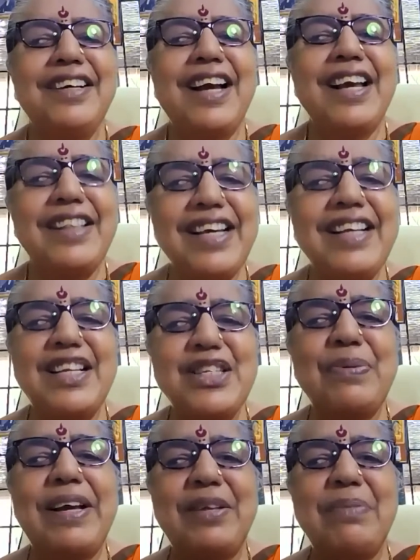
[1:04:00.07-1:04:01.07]
I think that's
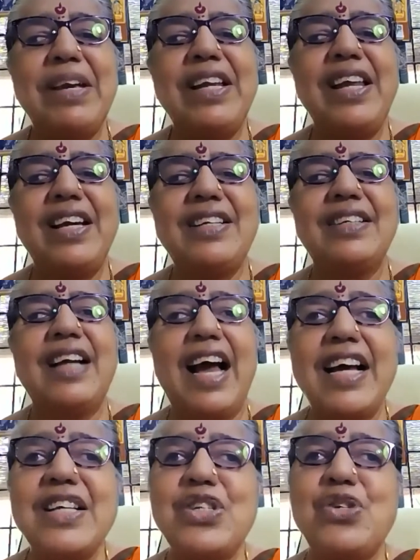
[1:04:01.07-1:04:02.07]
where the mediator
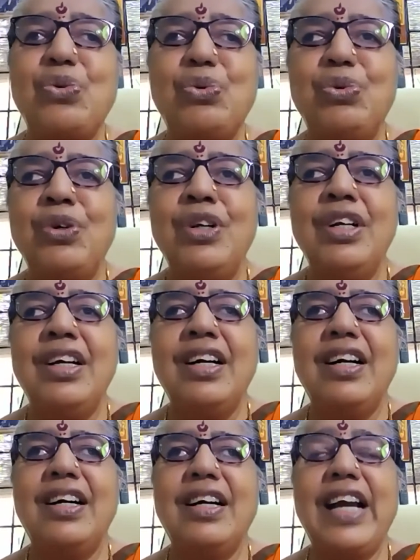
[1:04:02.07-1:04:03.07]
has to
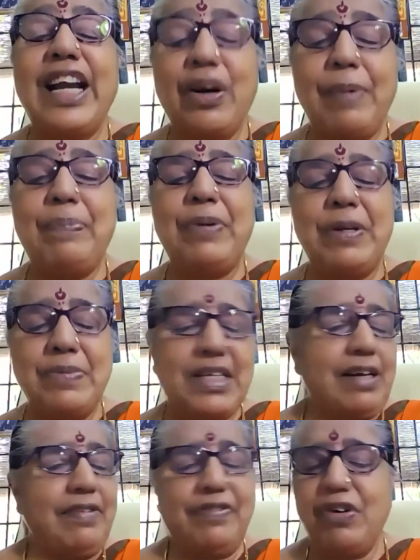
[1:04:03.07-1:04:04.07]
equip
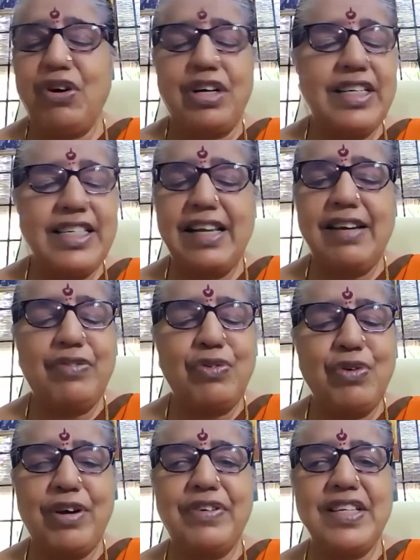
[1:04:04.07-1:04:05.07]
himself or herself,
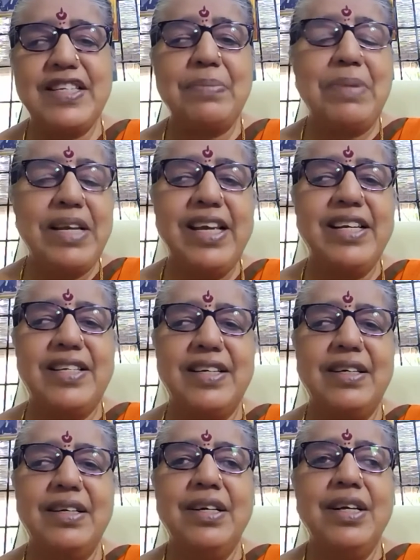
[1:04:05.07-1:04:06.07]
whoever is the mediator,
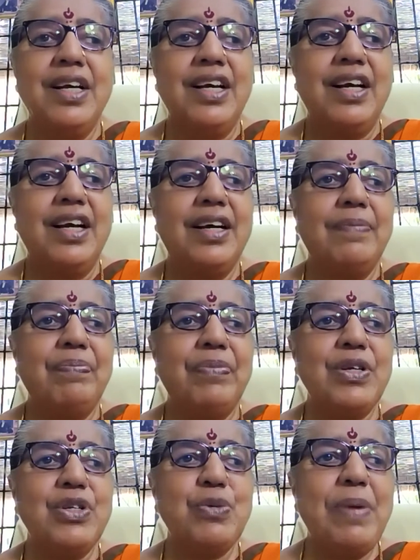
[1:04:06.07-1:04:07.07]

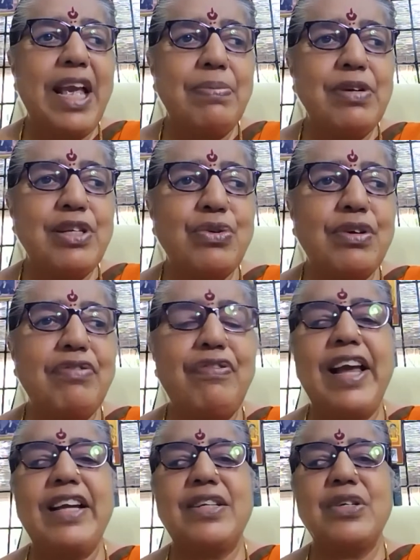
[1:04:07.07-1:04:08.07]
to be able to
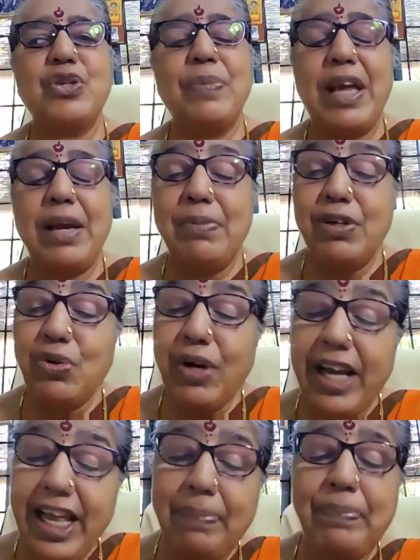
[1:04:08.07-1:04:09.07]
reflect, to be able to
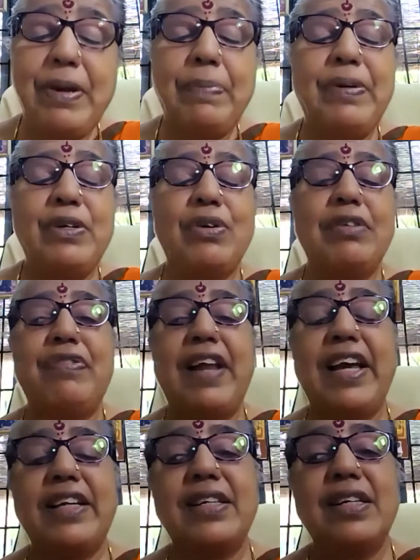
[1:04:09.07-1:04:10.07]
help people to
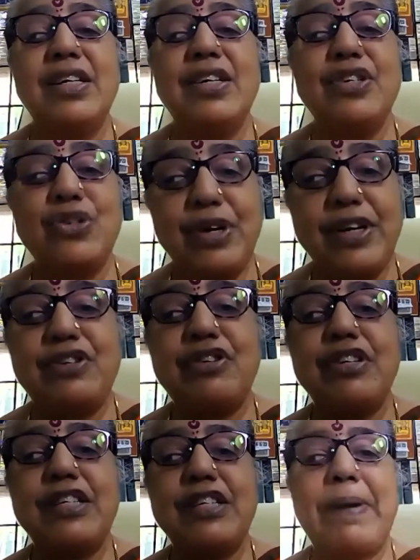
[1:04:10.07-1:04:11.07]
reflect, to
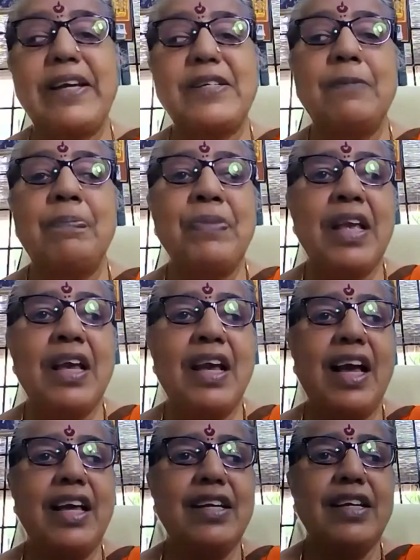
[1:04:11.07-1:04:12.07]
introspect,
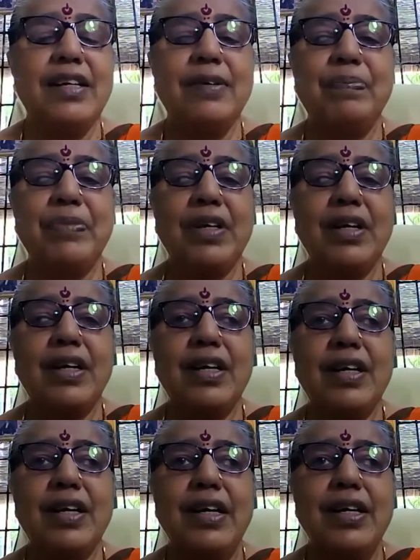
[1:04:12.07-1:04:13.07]
and
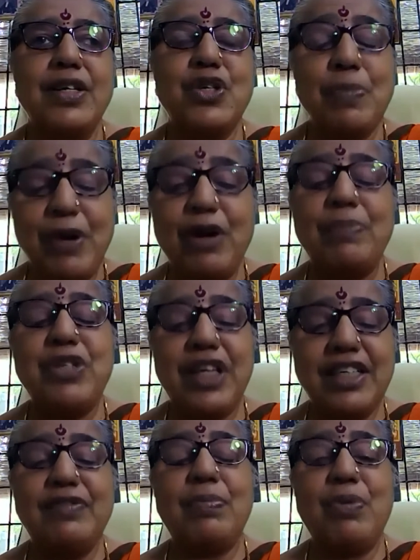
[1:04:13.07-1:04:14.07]
to be
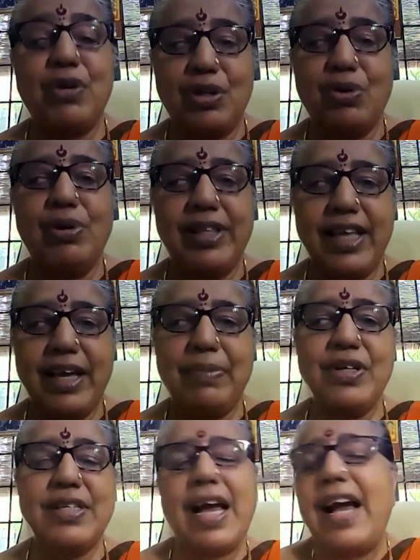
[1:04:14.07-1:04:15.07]
objective about the whole thing.
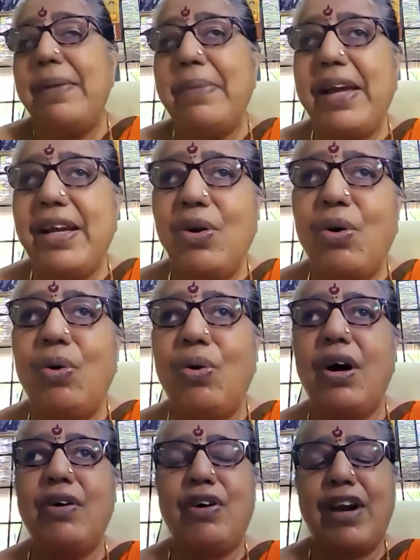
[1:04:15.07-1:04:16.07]
Because I may know
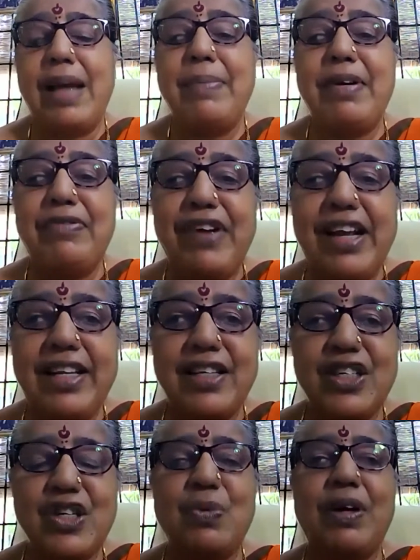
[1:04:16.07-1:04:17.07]
or I may feel that
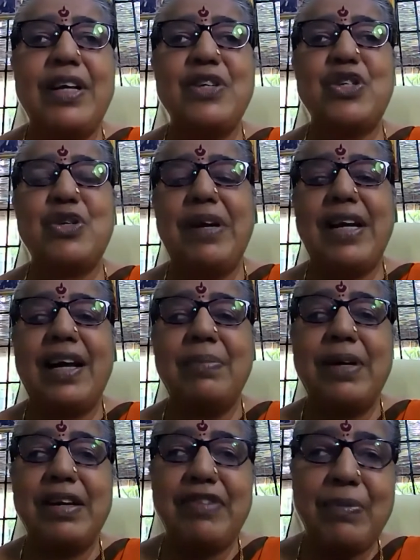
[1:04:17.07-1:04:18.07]
this is what has to be done,
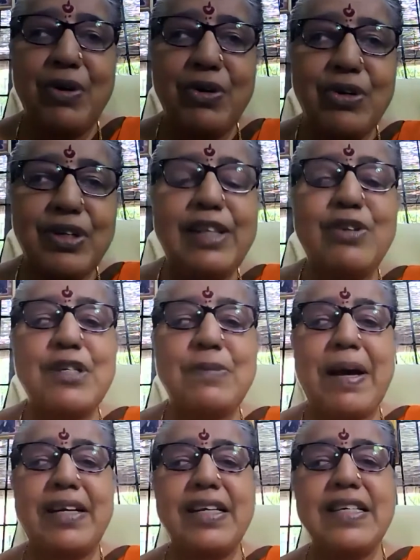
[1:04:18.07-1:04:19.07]
but if I'm going to tell those
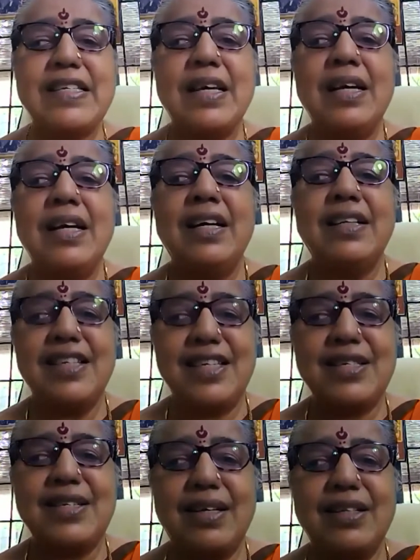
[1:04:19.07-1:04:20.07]
parties
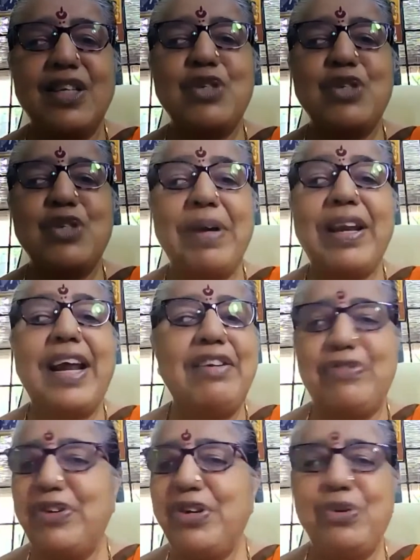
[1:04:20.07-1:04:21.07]
this would be right
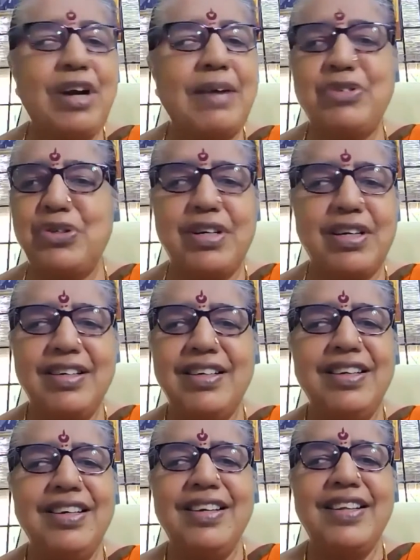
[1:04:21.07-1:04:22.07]
for you, I'm sure
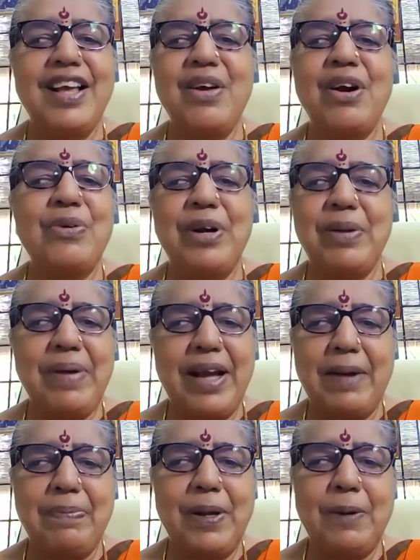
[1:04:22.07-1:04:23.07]
they are not going to be
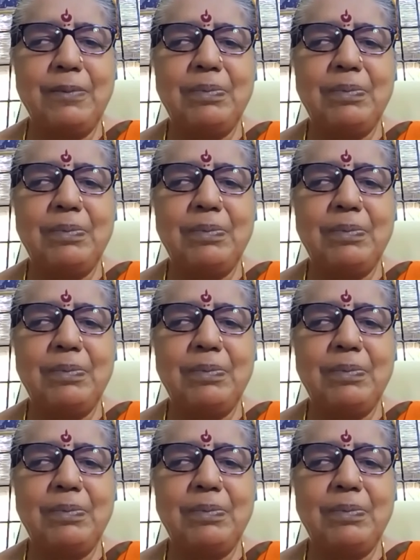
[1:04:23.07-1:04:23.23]
happy.